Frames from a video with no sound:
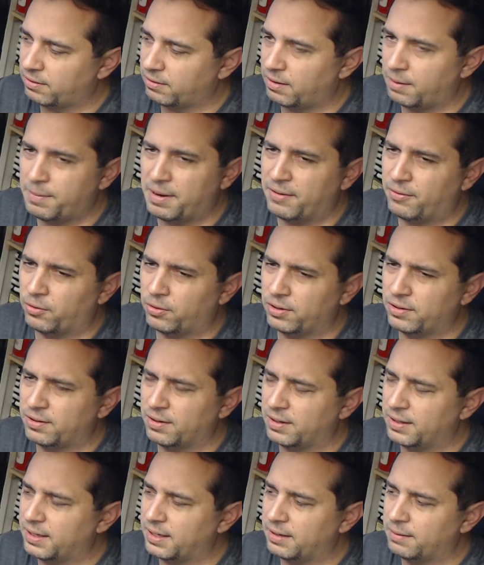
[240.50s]
I may have already
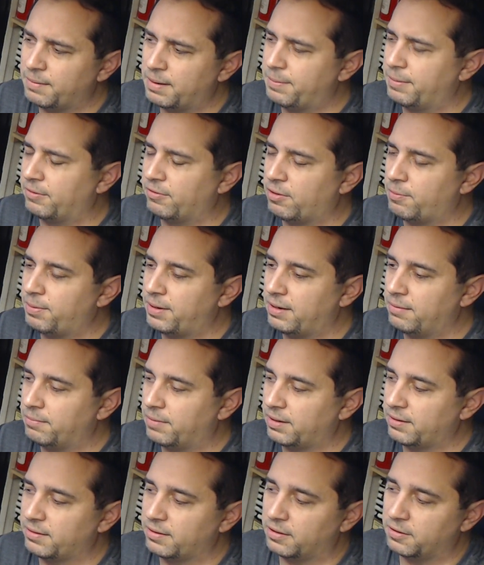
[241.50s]
said that, maybe repeating
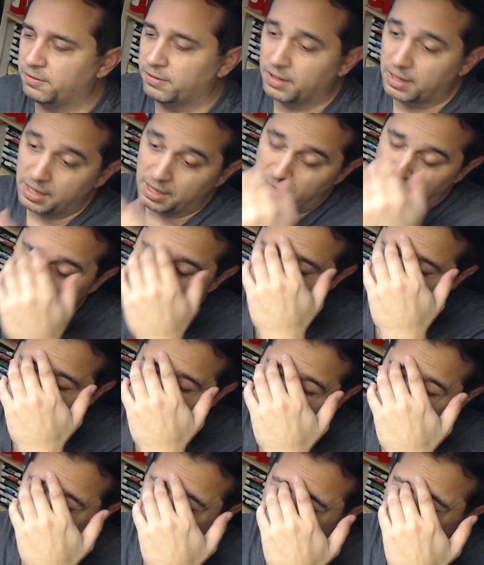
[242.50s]
myself.
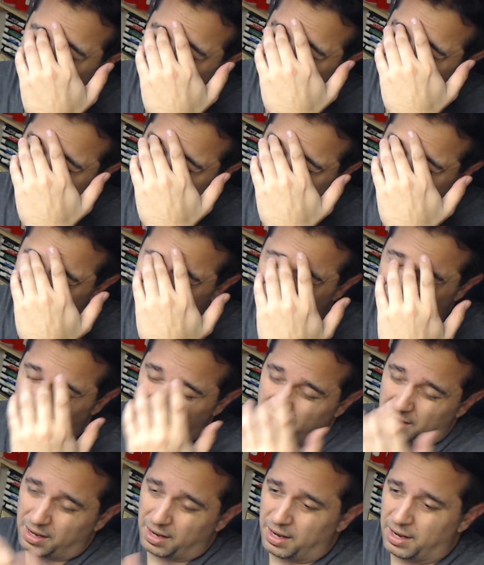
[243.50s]
But
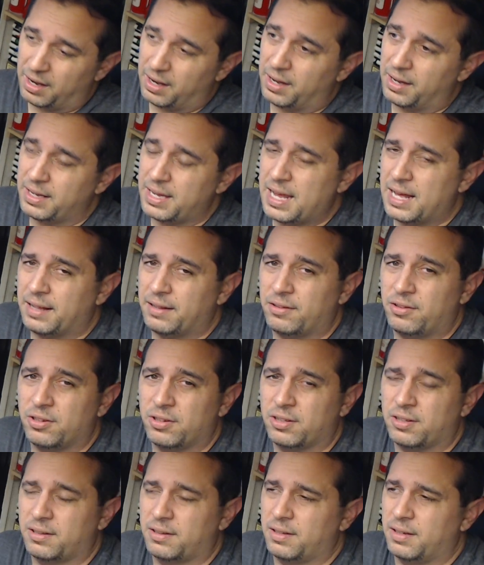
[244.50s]
uh, yeah,
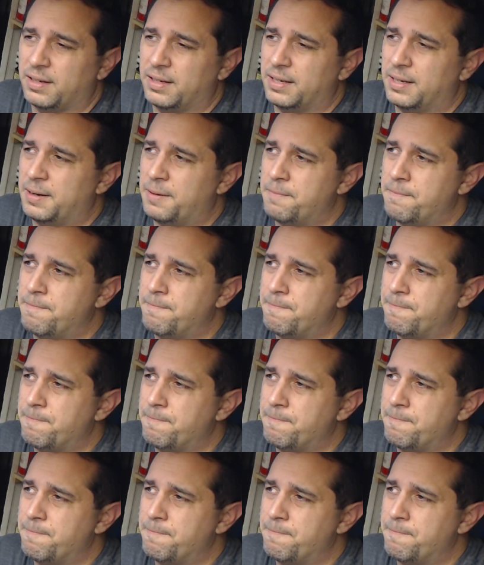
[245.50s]
just um,